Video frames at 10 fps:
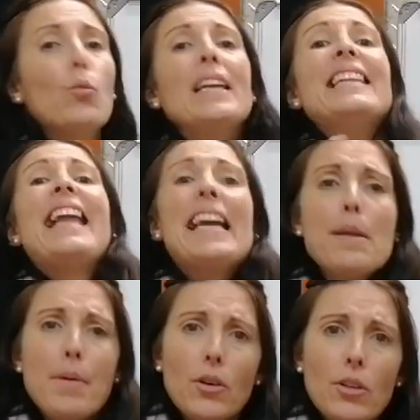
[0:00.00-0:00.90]
or we
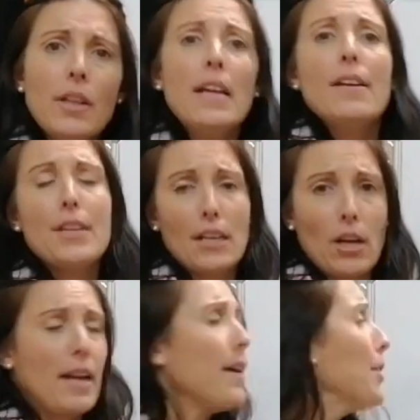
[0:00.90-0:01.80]
label the
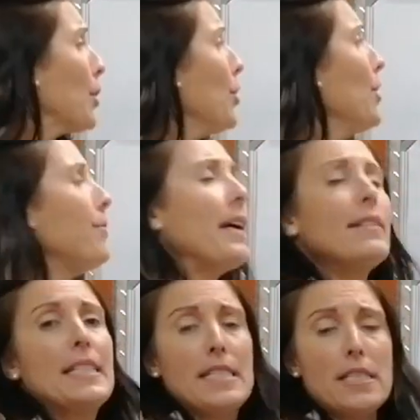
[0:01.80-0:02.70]
curve,
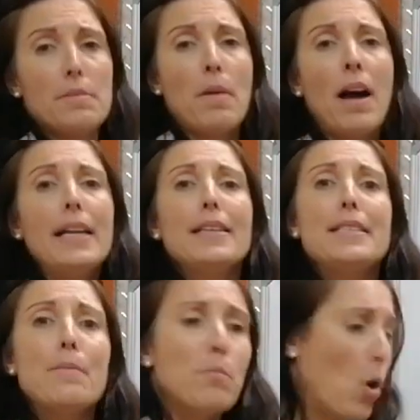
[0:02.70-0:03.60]
and this is my
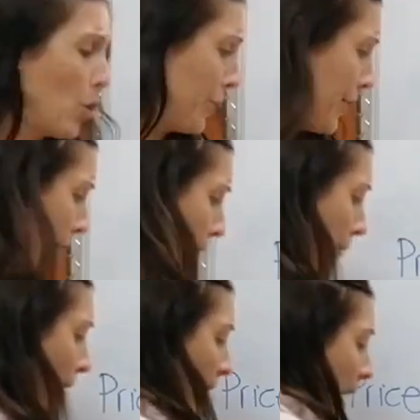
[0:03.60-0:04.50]
demand
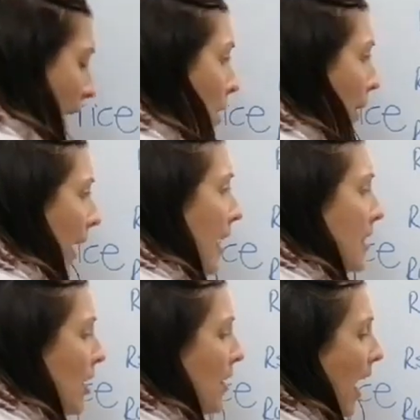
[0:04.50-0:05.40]
curve. Okay,
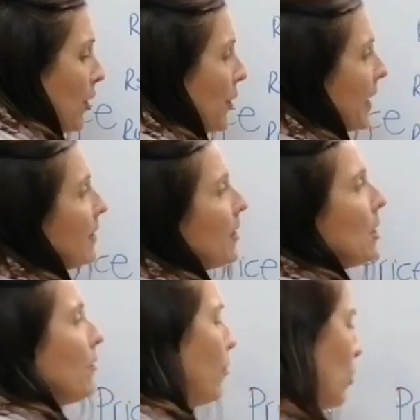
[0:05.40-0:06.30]
so now you can think